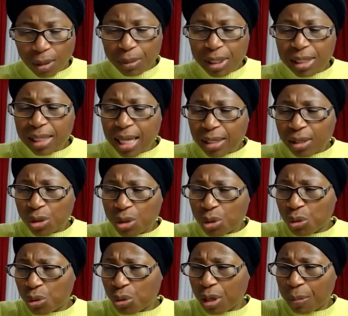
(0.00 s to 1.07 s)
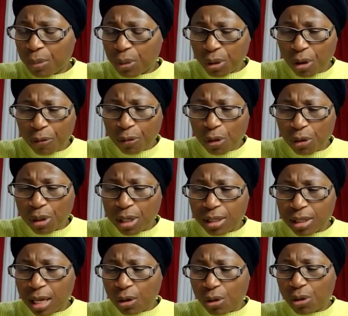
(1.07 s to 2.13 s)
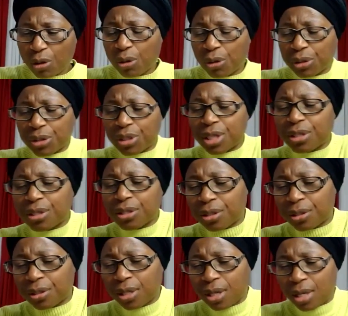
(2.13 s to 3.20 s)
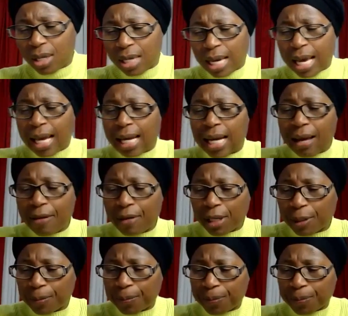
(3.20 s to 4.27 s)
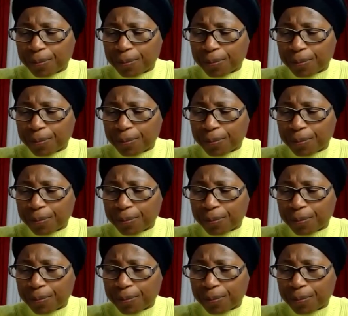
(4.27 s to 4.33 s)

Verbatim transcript: Please let us turn to the book of uh, Second Corinthians 11.